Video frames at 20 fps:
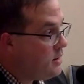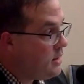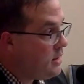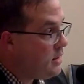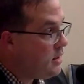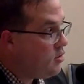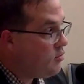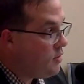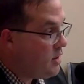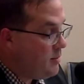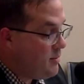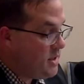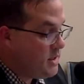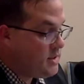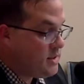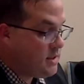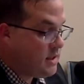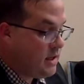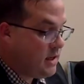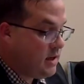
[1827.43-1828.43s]
agreement,
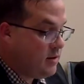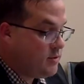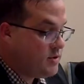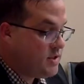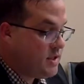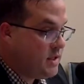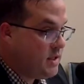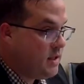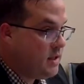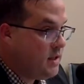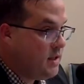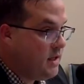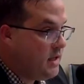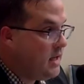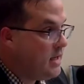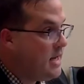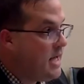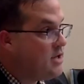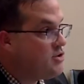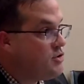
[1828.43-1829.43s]
I was in the
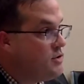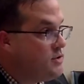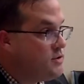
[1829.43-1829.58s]
National